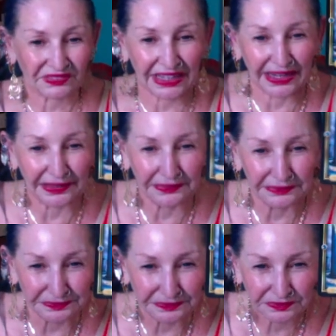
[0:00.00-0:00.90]
Okay.
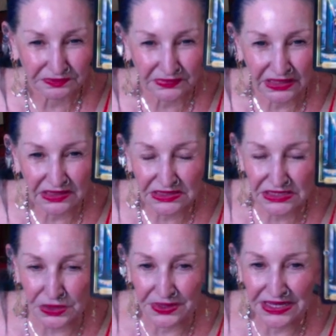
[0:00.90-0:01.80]

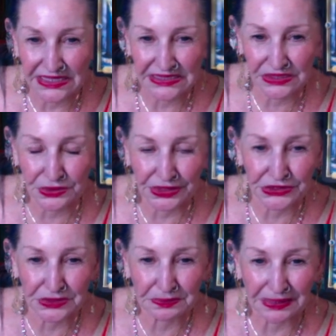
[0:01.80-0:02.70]
So he's going
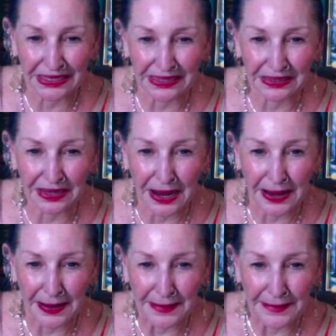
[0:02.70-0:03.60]
to be,
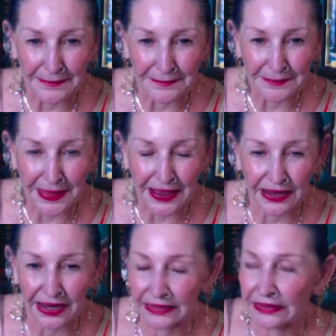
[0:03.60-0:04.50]
uh,
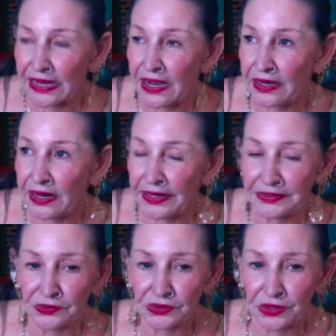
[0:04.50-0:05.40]
and I
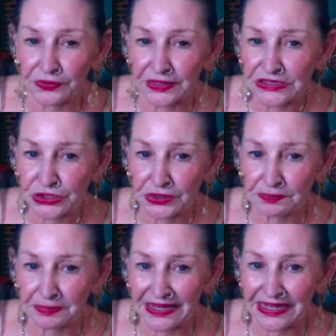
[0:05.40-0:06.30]
don't know, this
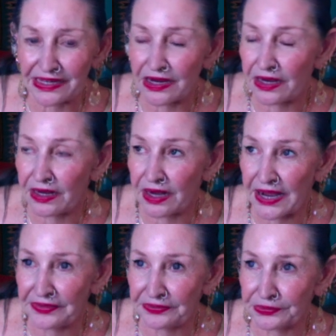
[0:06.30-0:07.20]
could be
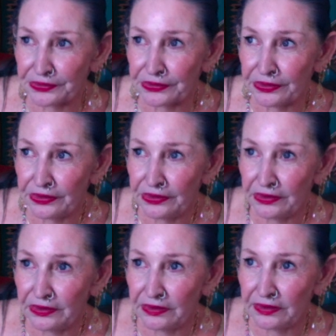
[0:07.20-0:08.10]
either
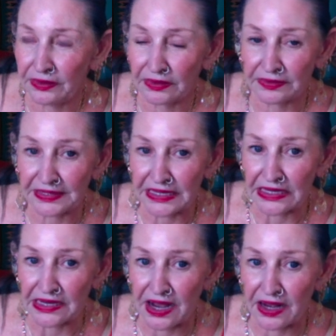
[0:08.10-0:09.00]

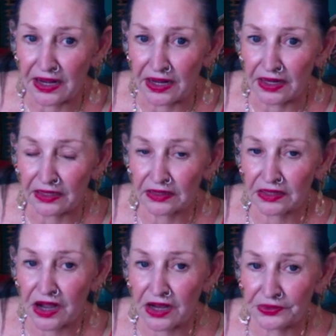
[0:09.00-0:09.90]
the uh,
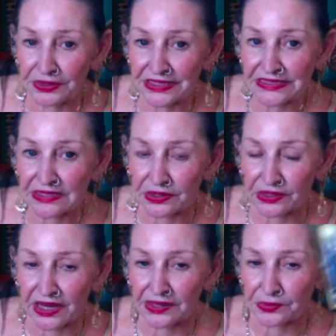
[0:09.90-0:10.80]
Congress, there are a
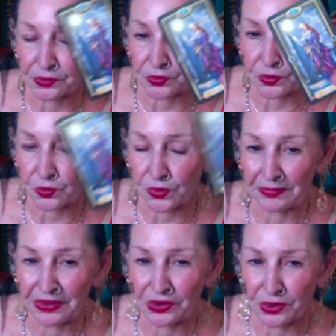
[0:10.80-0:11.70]
lot of
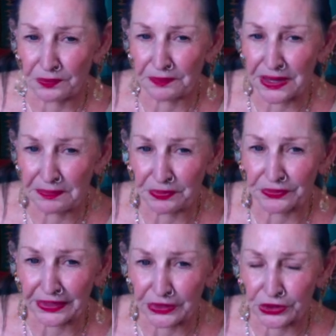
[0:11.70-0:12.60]
women or people
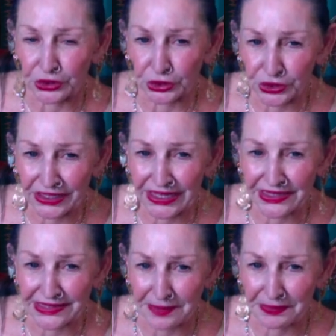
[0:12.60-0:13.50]
that are
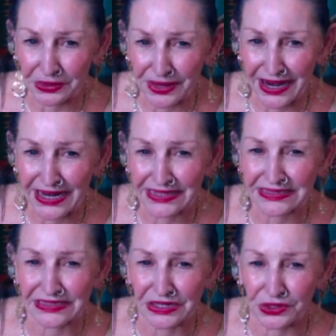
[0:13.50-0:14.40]
looking,
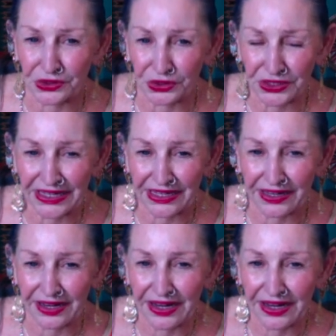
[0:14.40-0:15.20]
Democrats that are looking,